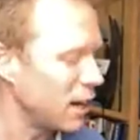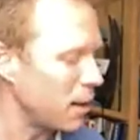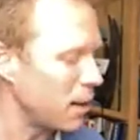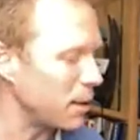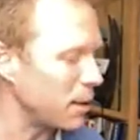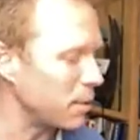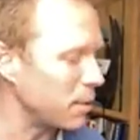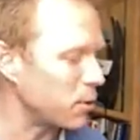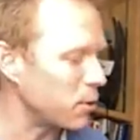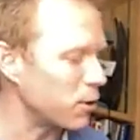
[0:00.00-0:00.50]
A
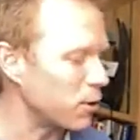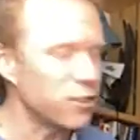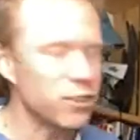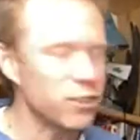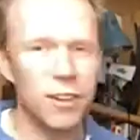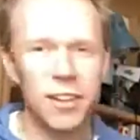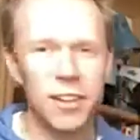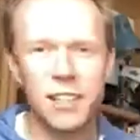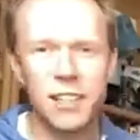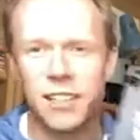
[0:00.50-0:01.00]
bit more.
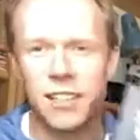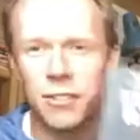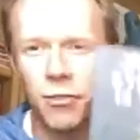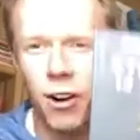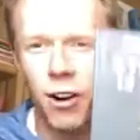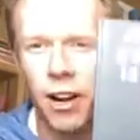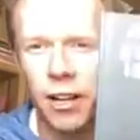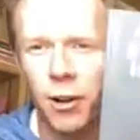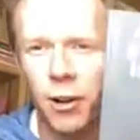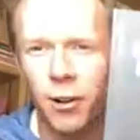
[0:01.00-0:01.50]
So this is
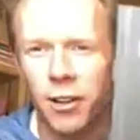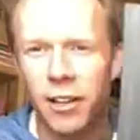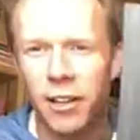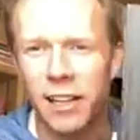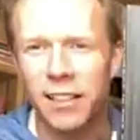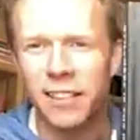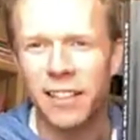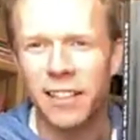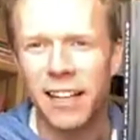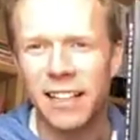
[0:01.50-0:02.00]
Ryan
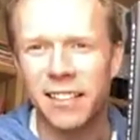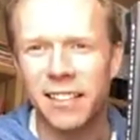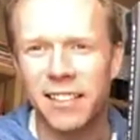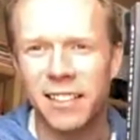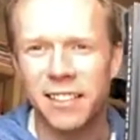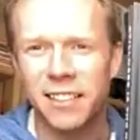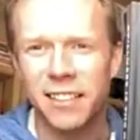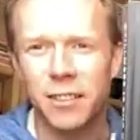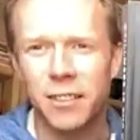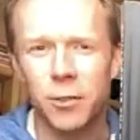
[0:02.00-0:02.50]
Holiday's
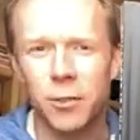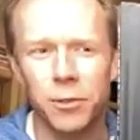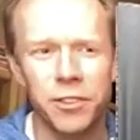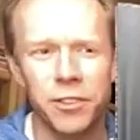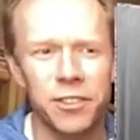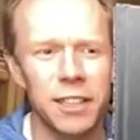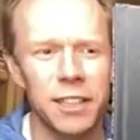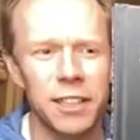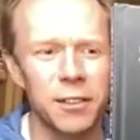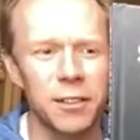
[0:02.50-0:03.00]
latest. It's called
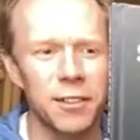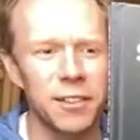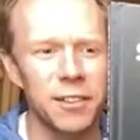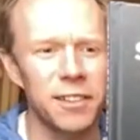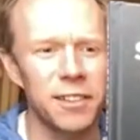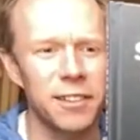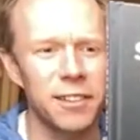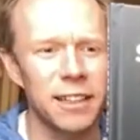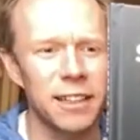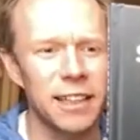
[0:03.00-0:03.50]

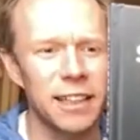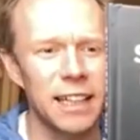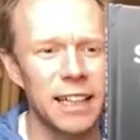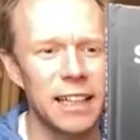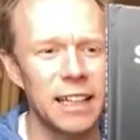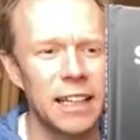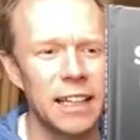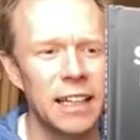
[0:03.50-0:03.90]
Stillness is the Key,